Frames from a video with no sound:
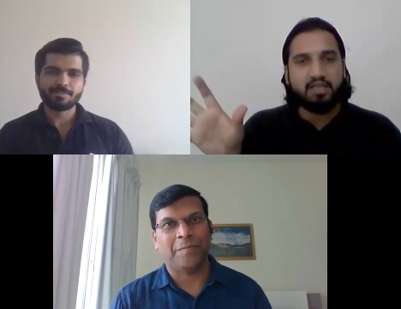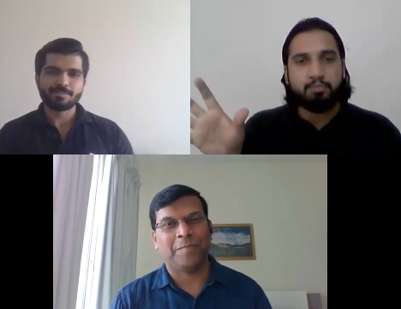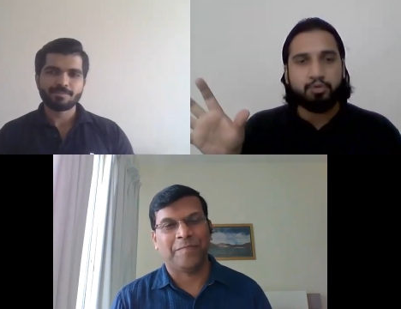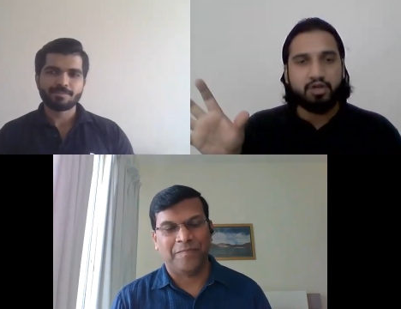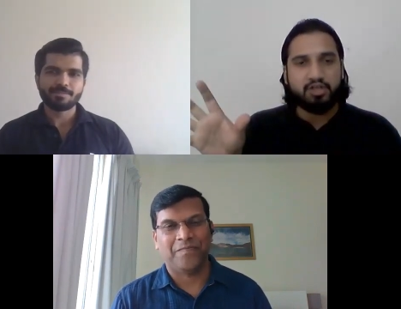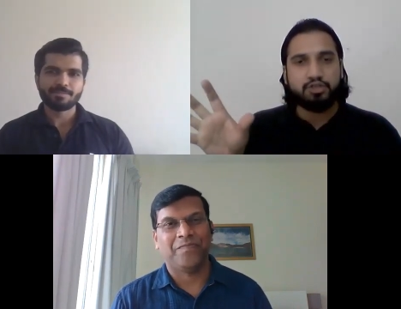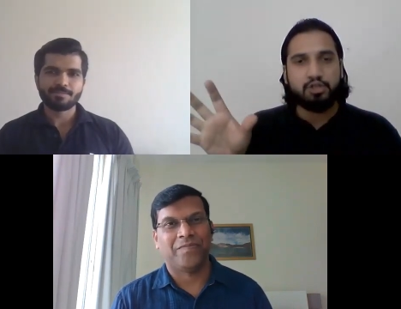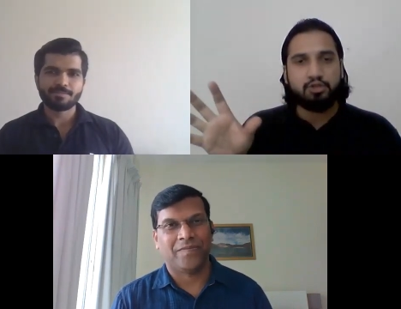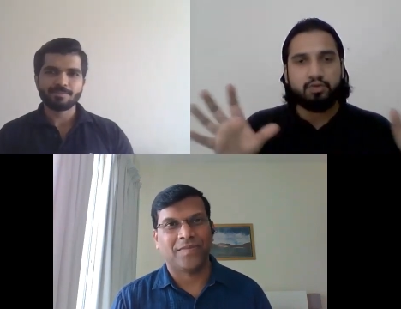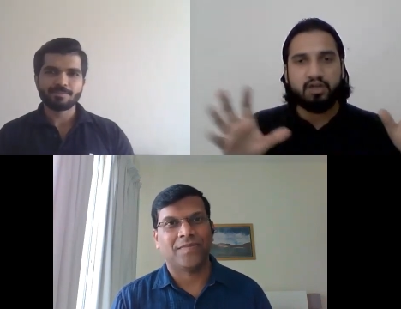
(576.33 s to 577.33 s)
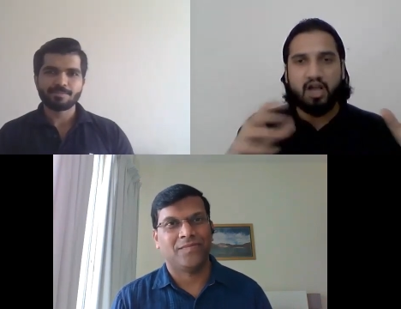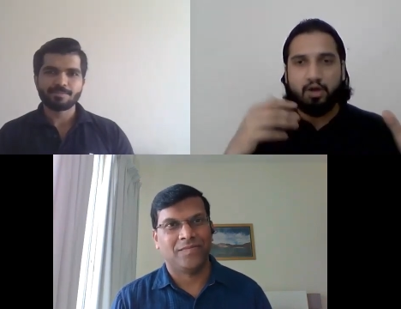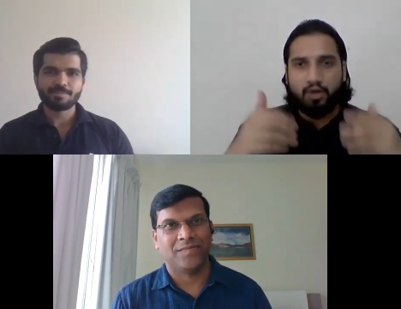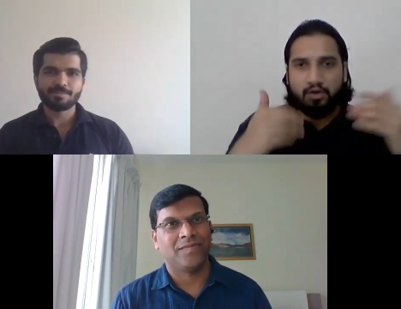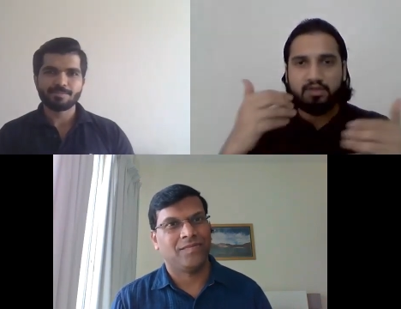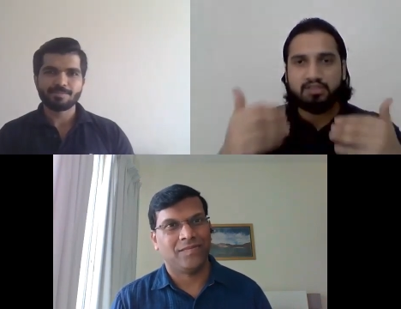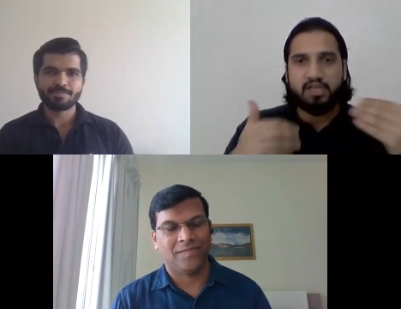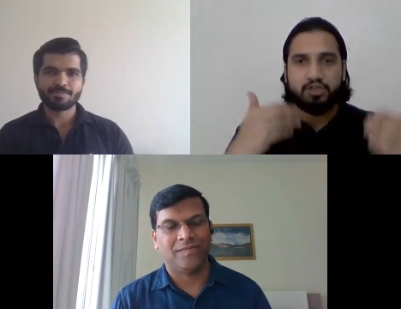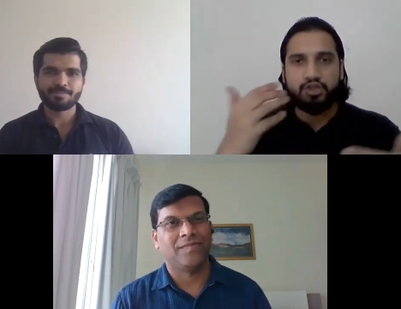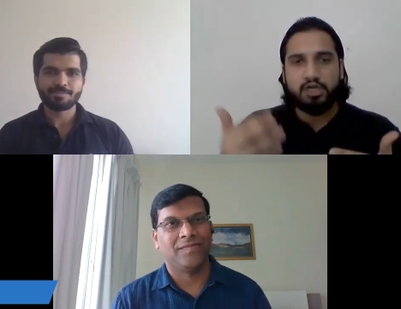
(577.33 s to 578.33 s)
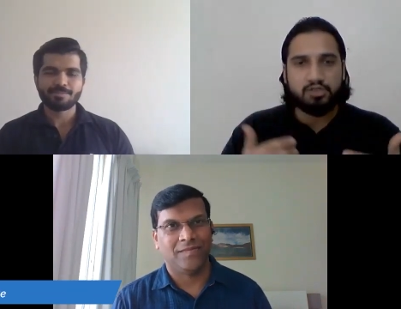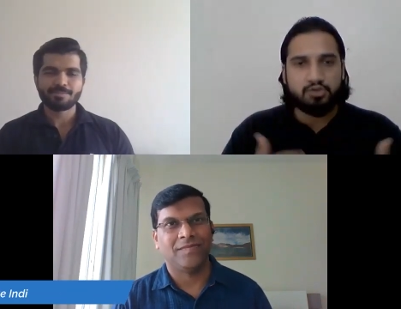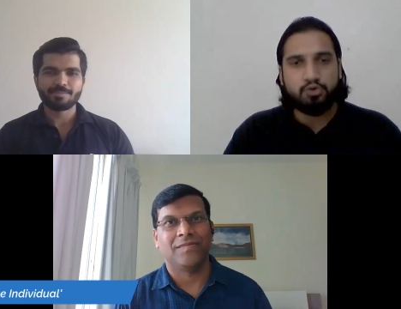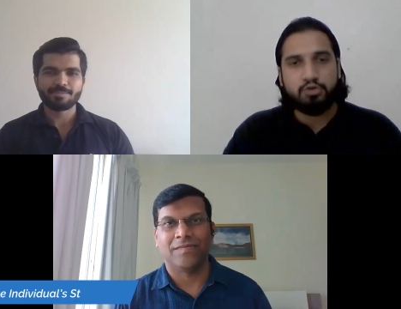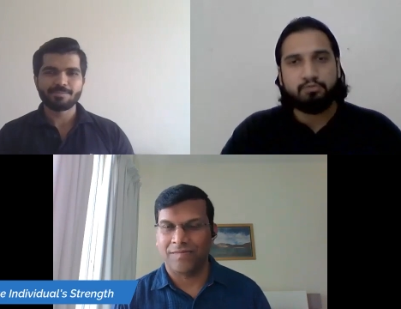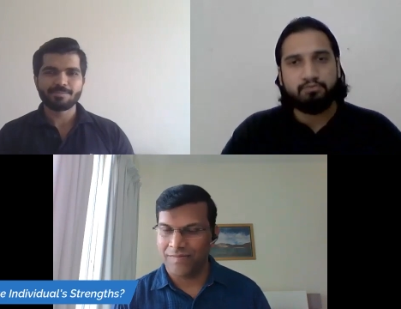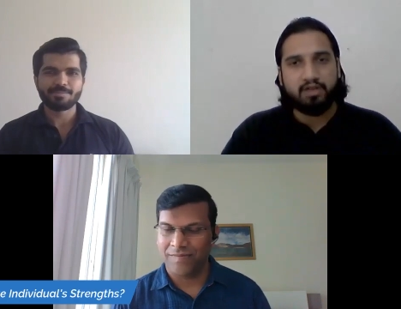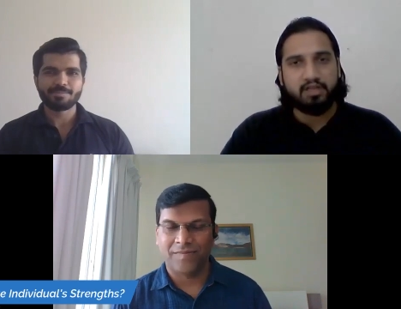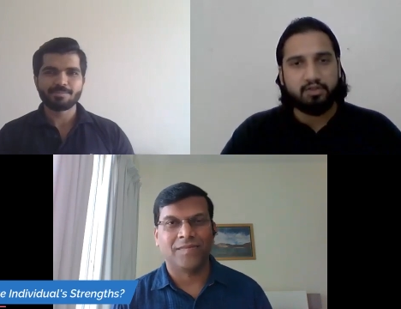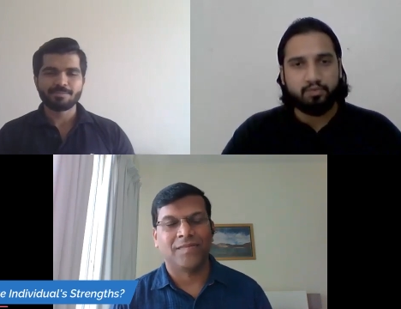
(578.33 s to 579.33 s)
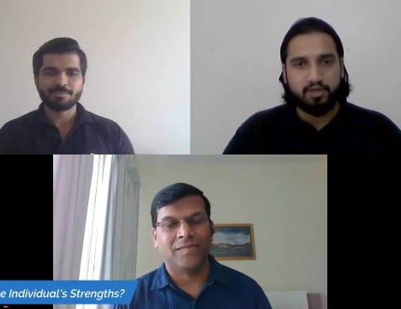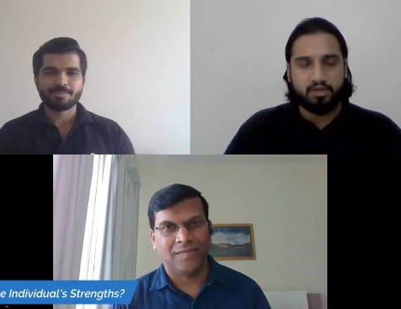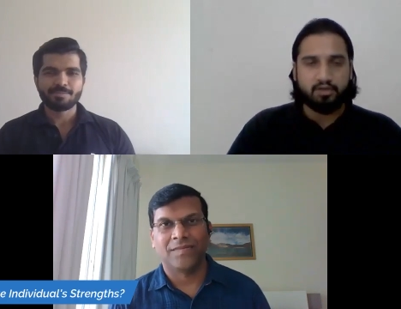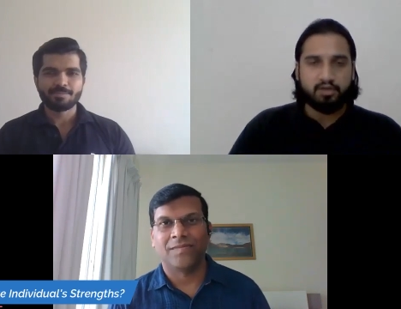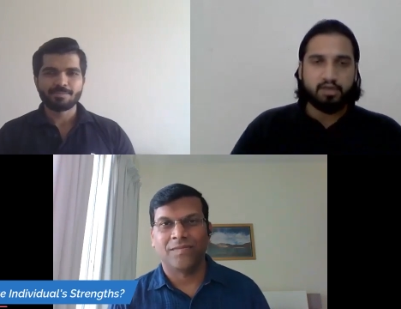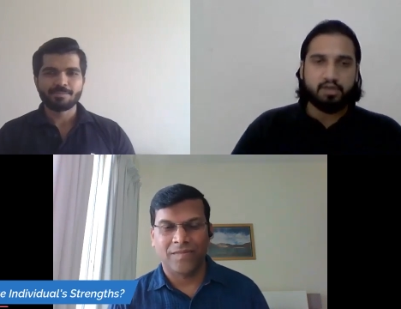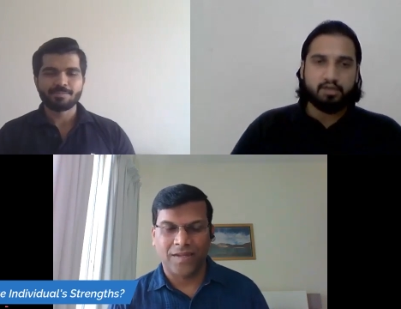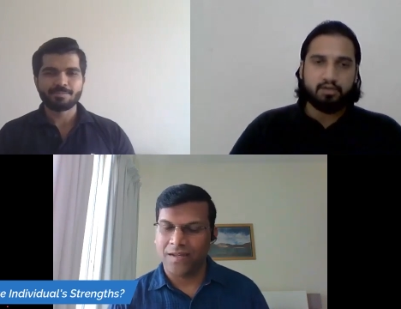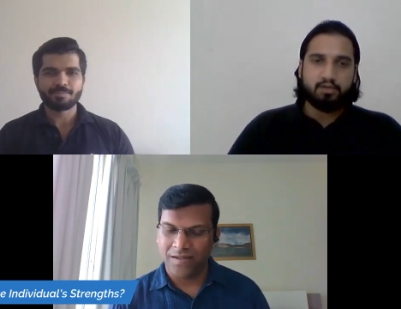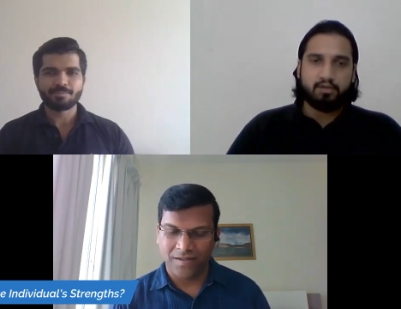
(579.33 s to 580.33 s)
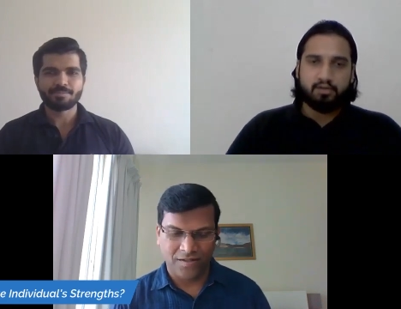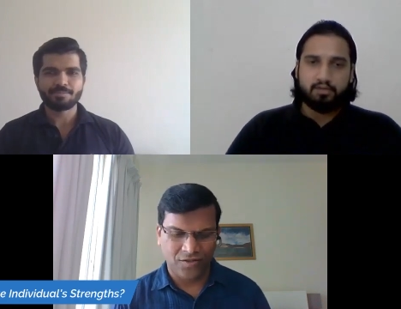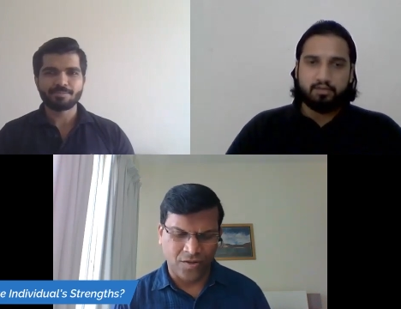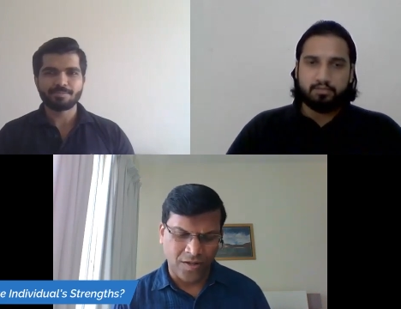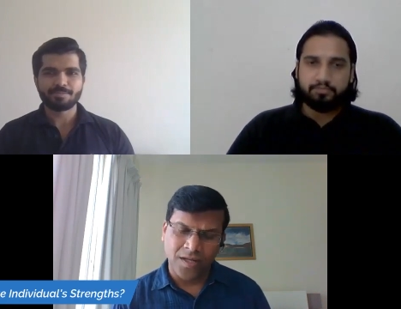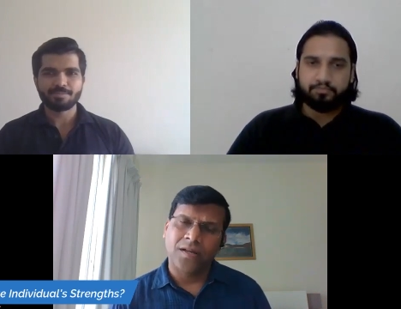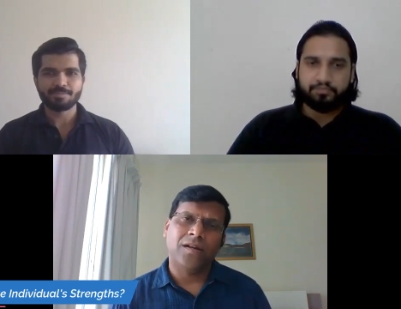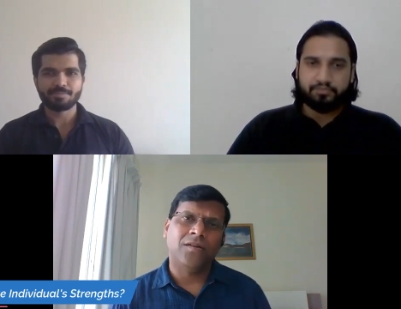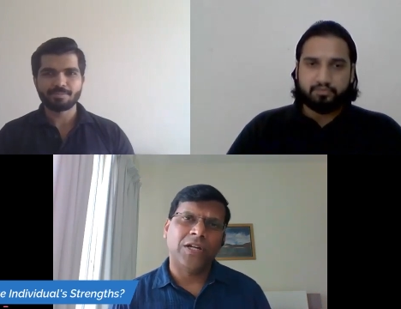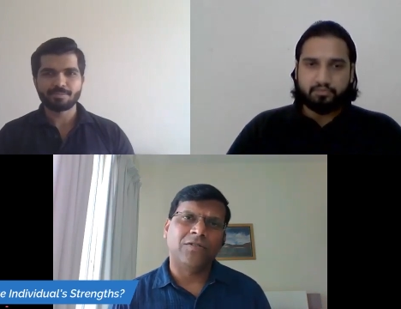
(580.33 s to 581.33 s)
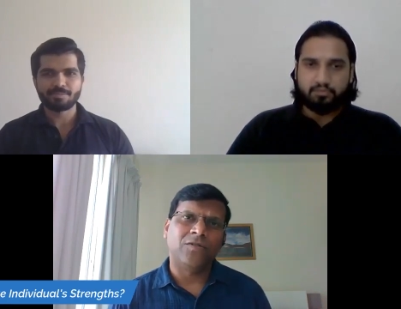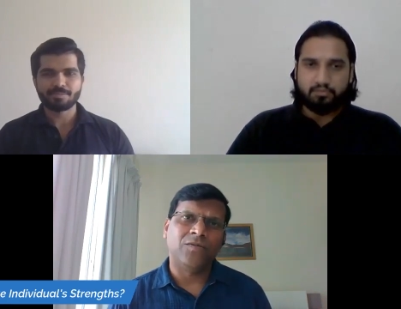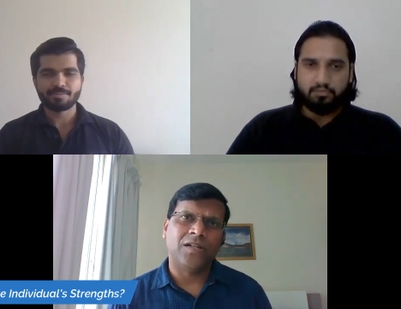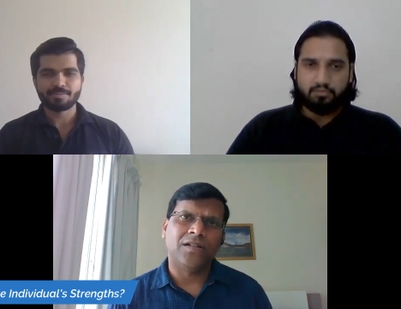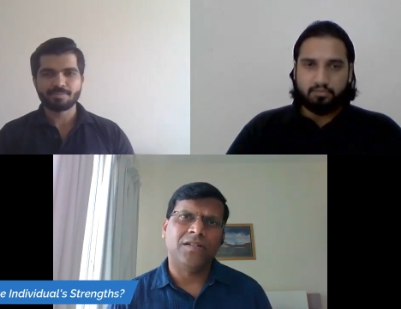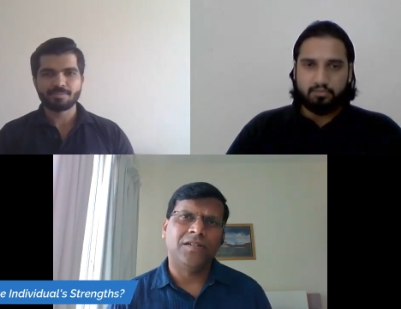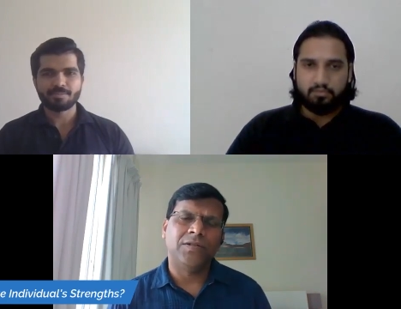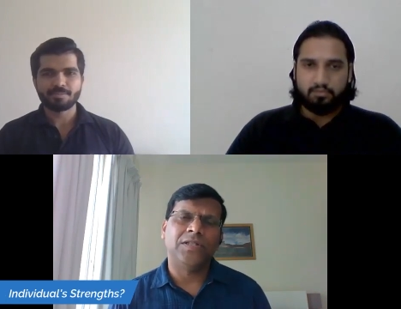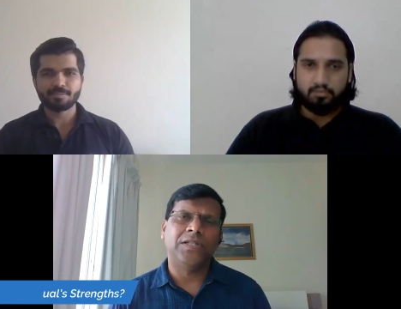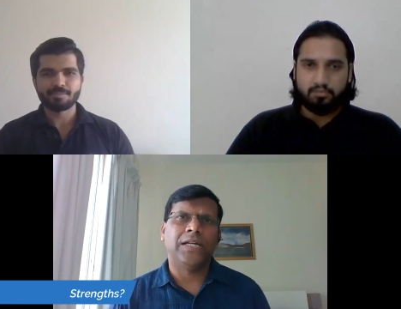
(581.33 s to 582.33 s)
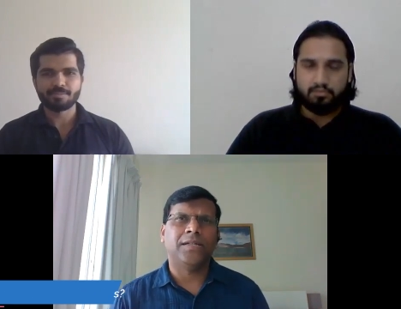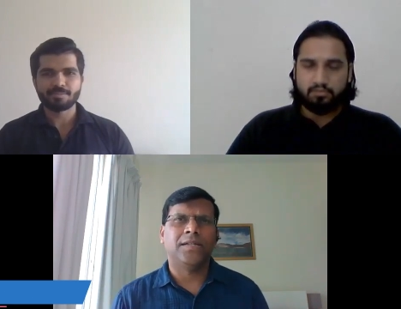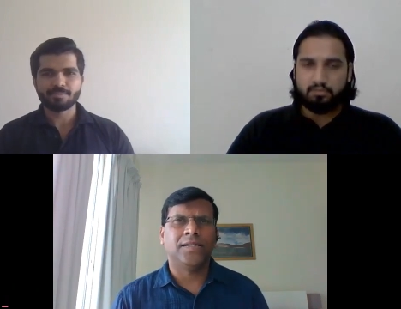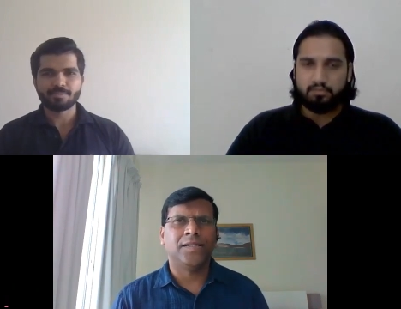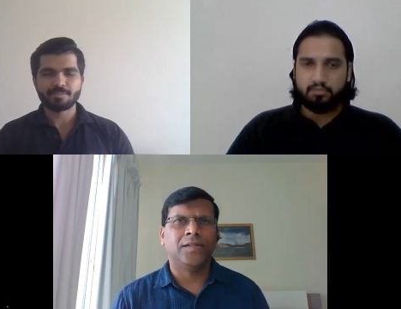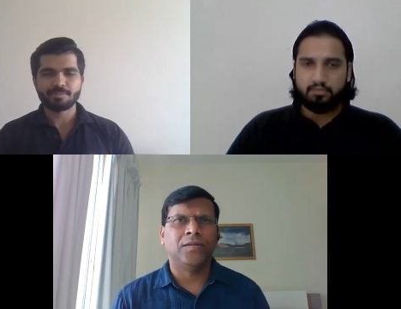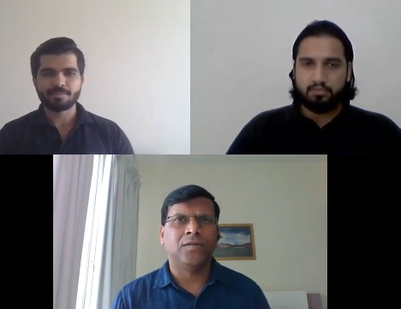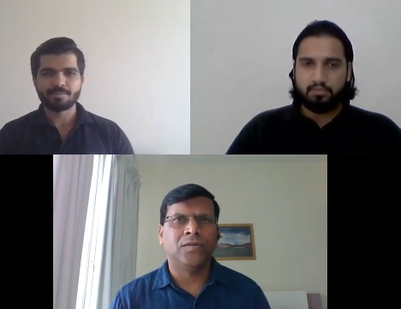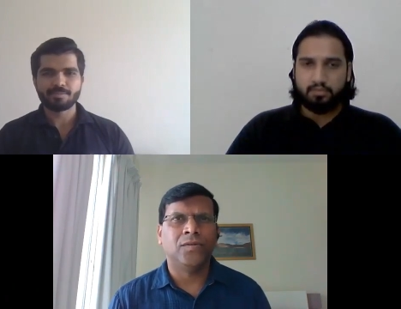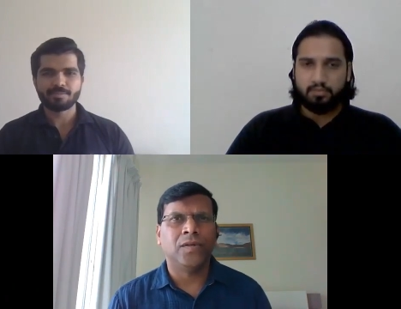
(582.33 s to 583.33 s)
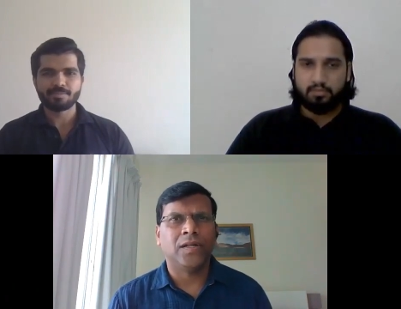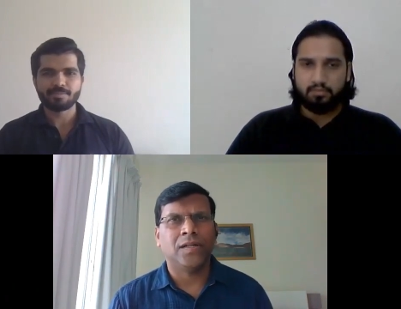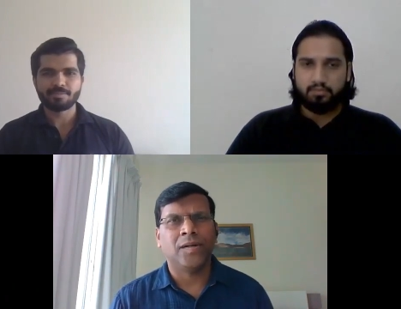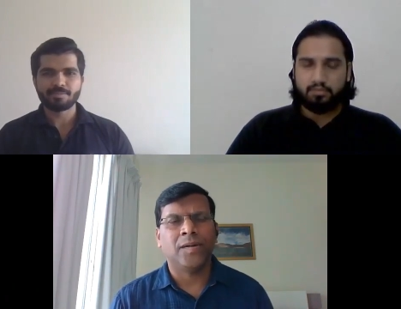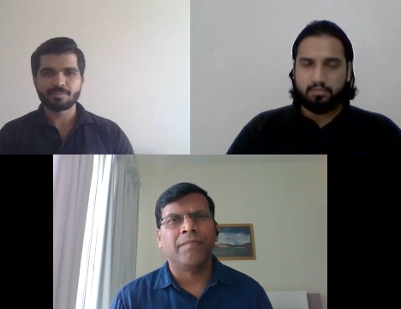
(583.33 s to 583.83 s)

Speaker 1: their potential through it? How, how does the H R's role fill in?
Speaker 2: Sure. Uh, very good one, Anirudh. And, uh, you know, uh,